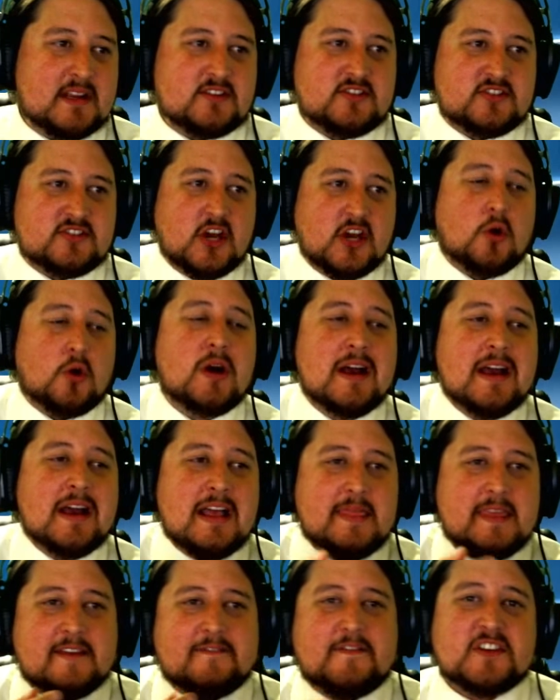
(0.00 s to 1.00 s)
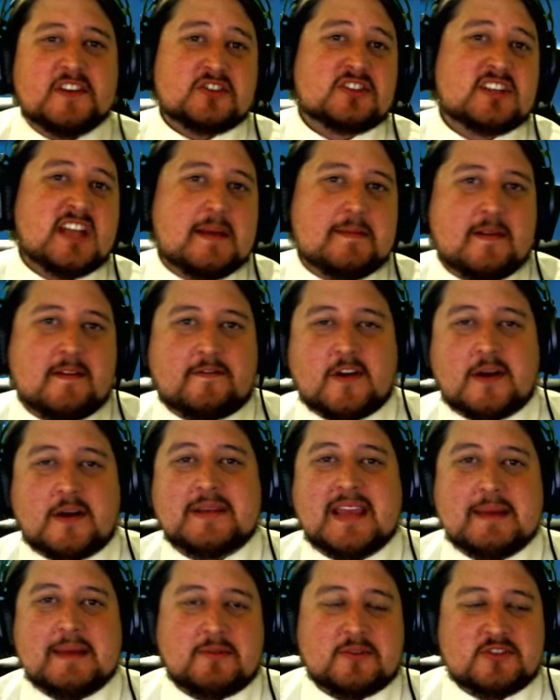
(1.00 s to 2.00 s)
So, the official statement from
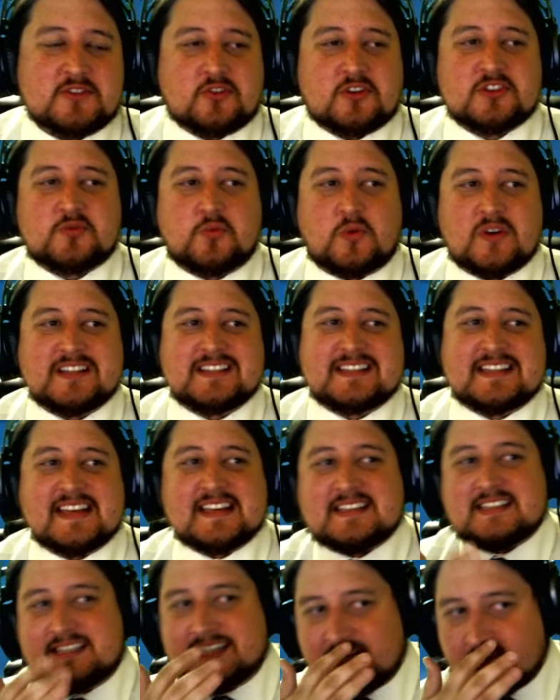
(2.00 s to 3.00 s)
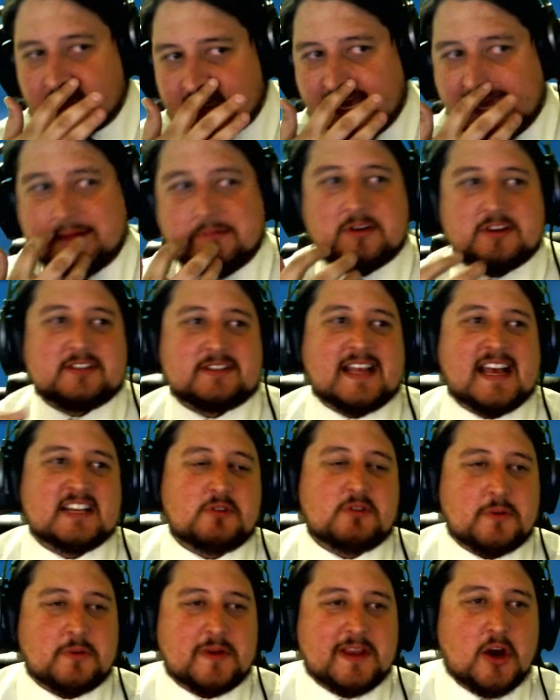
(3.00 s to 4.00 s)
Gaming Resorts was this. Dear gamers, last
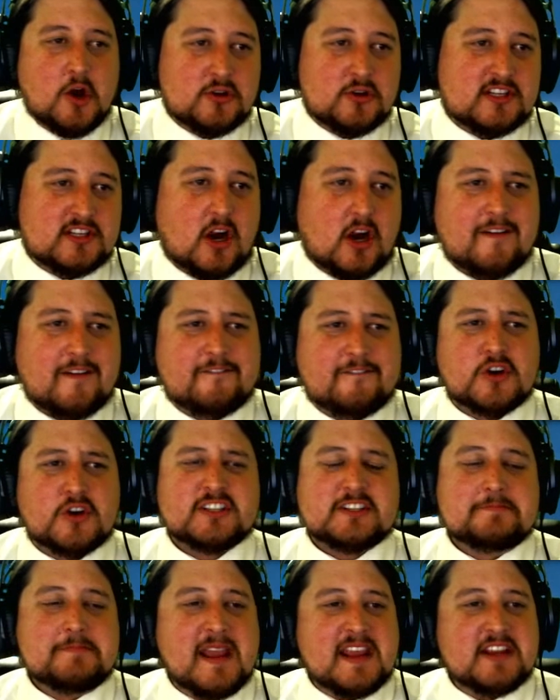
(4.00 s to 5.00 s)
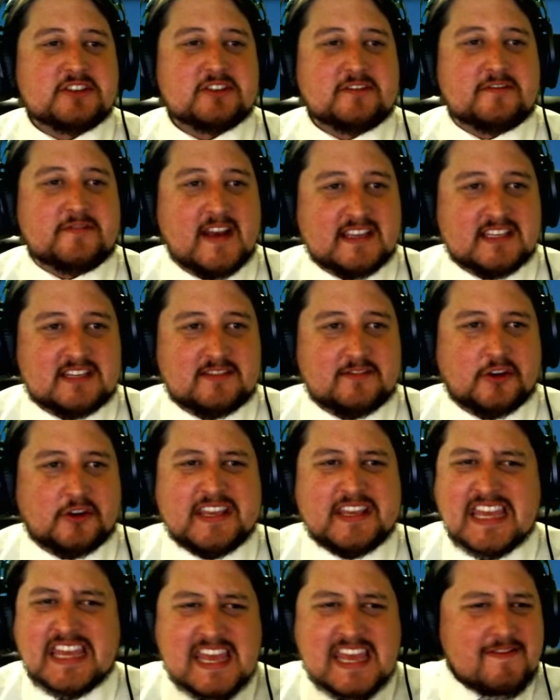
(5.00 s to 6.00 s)
week we hosted our first major festival.
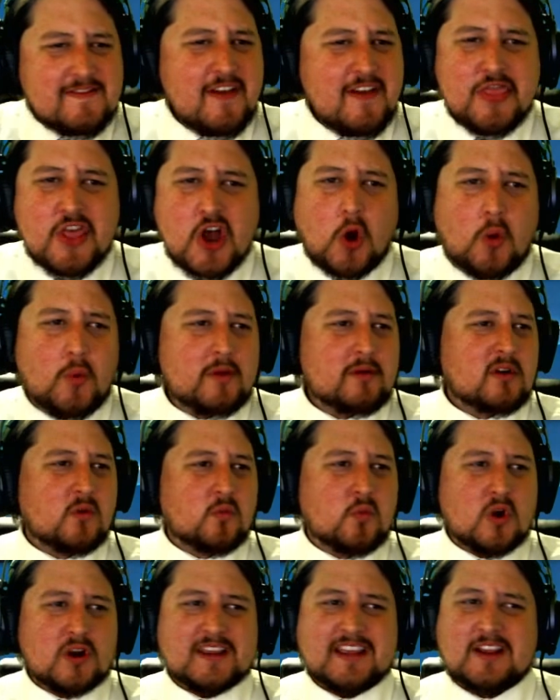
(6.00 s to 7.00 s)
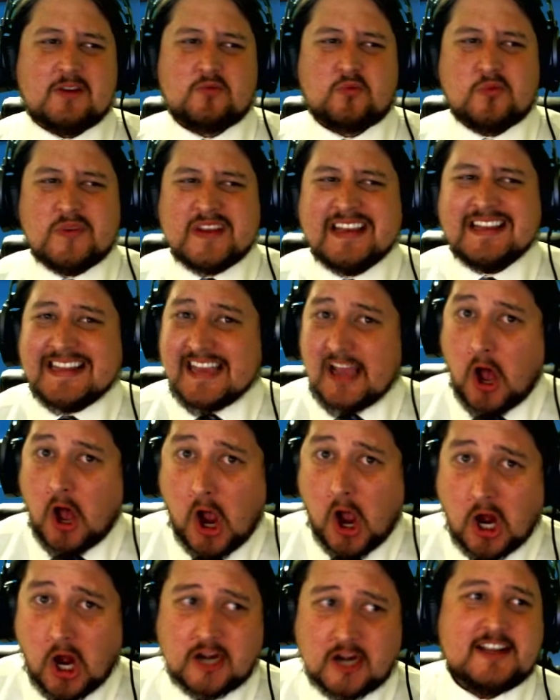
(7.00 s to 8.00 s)
Even though we were working really
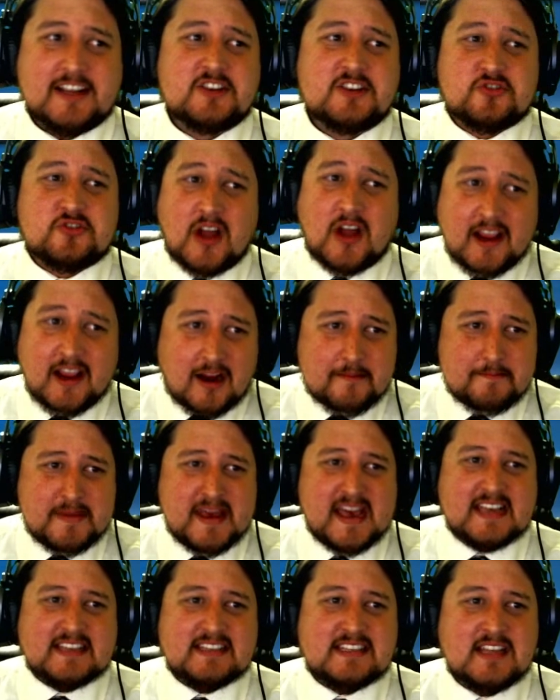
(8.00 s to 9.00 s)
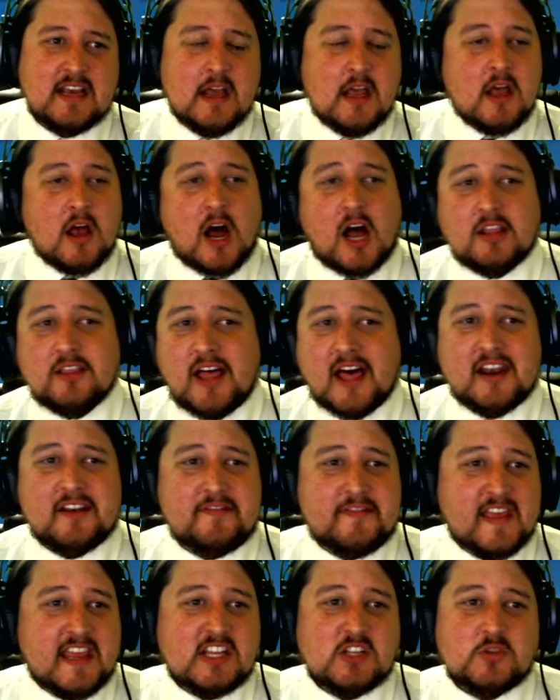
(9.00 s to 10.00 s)
hard and trying our best, a lot of
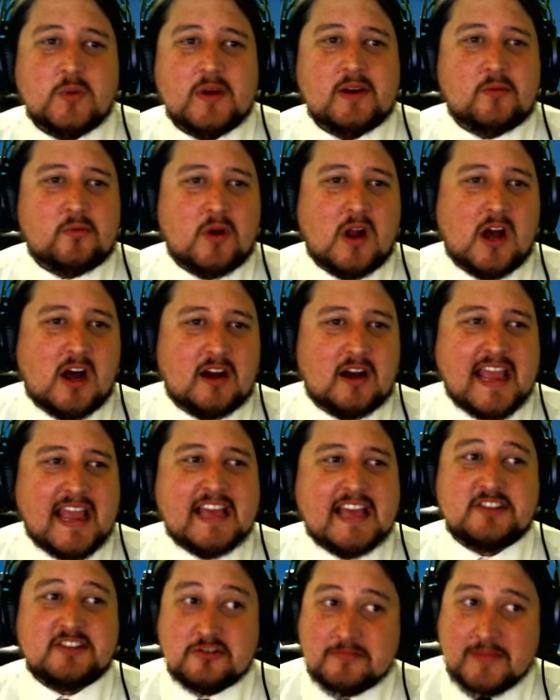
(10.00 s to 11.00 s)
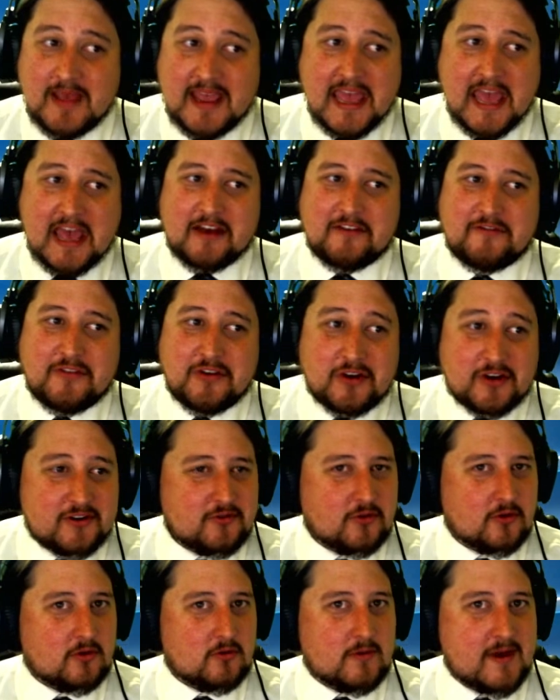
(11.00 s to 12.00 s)
things went wrong, as you may have heard
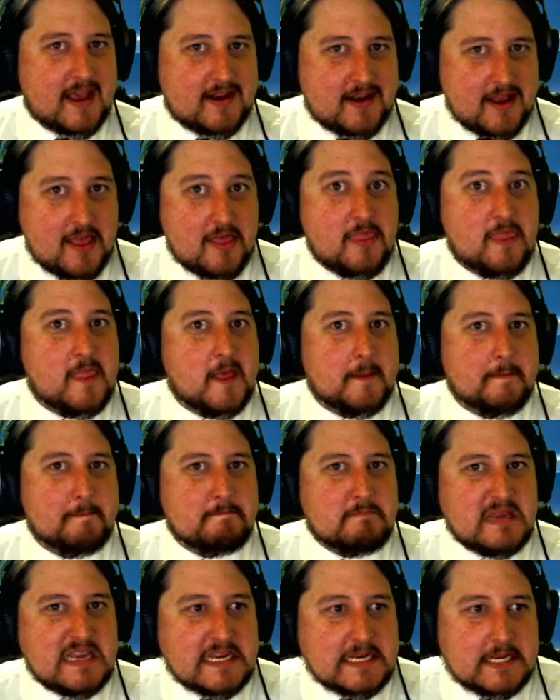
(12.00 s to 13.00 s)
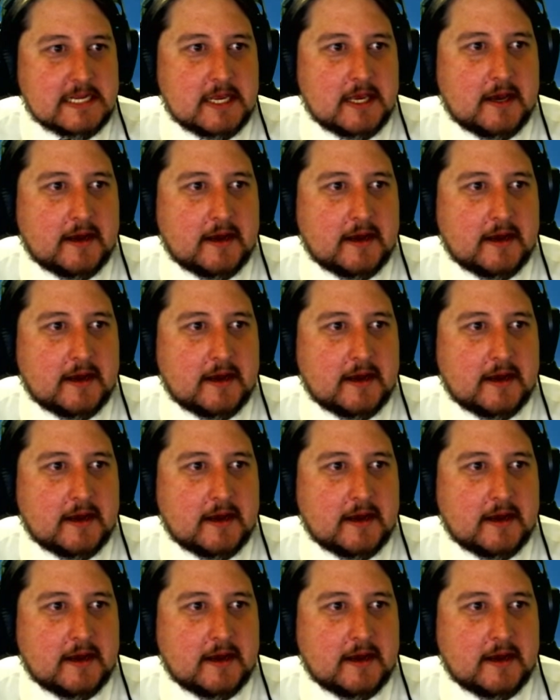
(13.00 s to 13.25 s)
or read in the media.